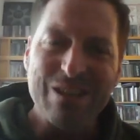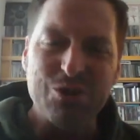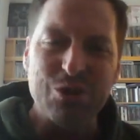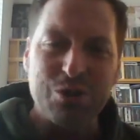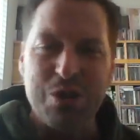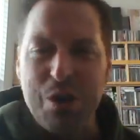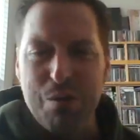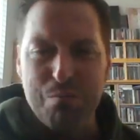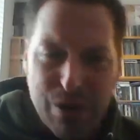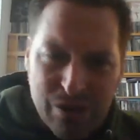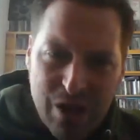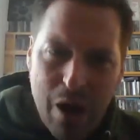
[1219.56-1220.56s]
just,
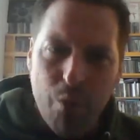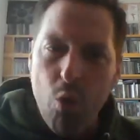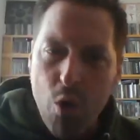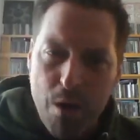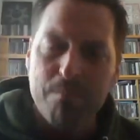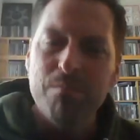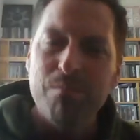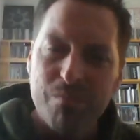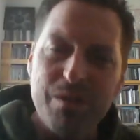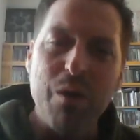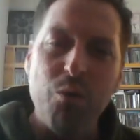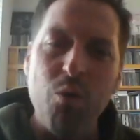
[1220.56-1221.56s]
brings that warm
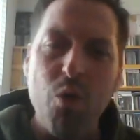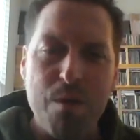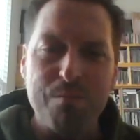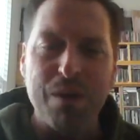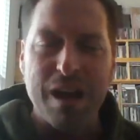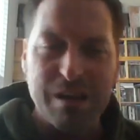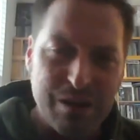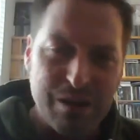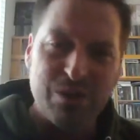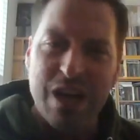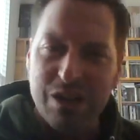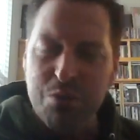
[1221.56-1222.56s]
kind of
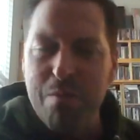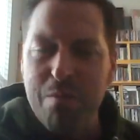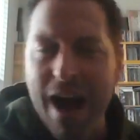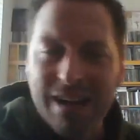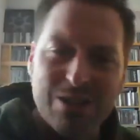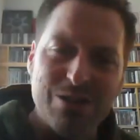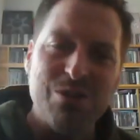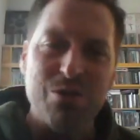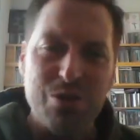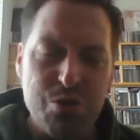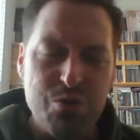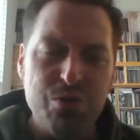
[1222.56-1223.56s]
you takes you back to your
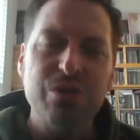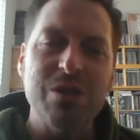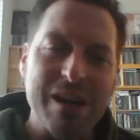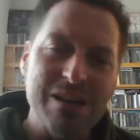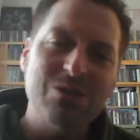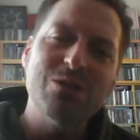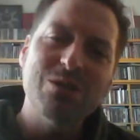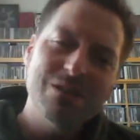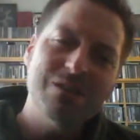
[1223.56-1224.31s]
youth days.